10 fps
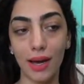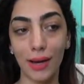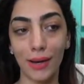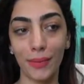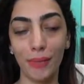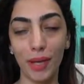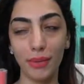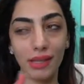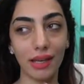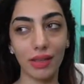um,
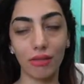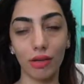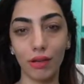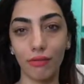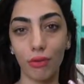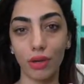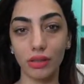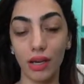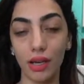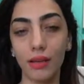maybe like three to four
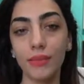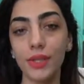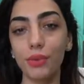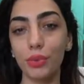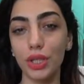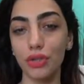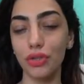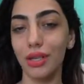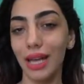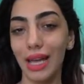times,
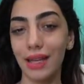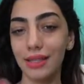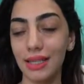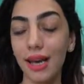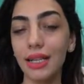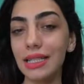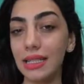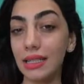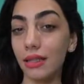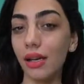which is not
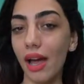ideal.